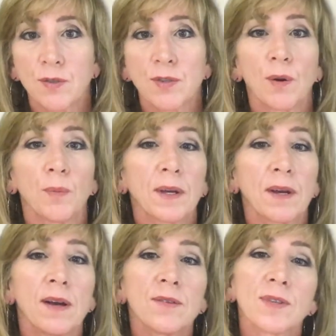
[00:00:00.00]
So
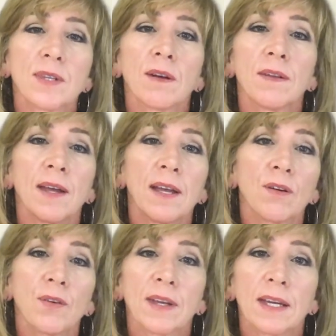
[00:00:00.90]
because they
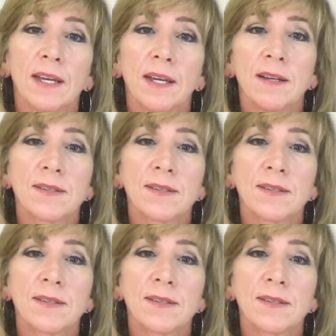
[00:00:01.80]
are the key